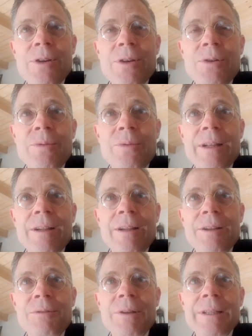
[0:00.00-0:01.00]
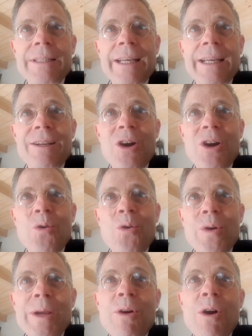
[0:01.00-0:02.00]
will will say, no,
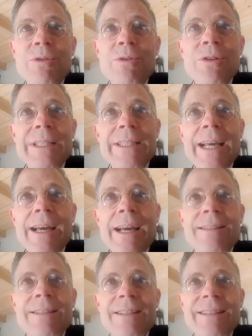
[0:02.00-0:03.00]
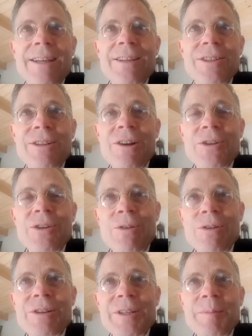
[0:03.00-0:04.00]
we won't do the test unless a doctor
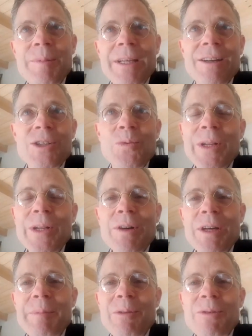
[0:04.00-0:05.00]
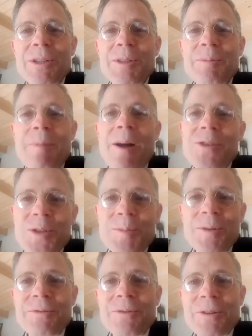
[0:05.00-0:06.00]
orders it, because we don't want to be
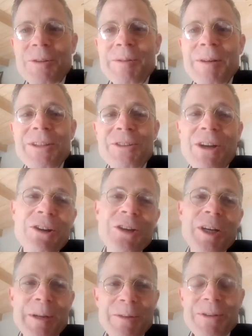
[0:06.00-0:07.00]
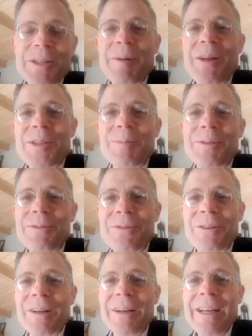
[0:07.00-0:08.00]
responsible for it. We want the doctor to be responsible
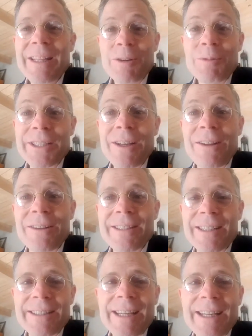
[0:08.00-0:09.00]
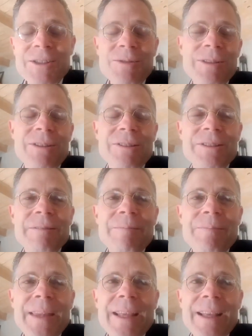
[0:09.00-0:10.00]
for the results, the test results.
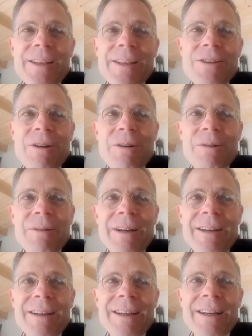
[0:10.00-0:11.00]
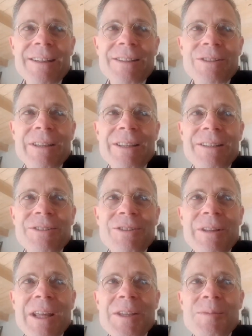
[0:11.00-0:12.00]
Yeah. So uh, so it's,
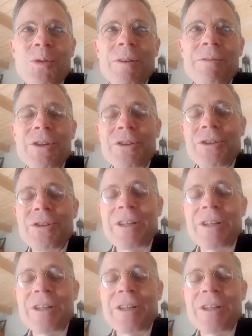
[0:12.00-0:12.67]
so that's more of just a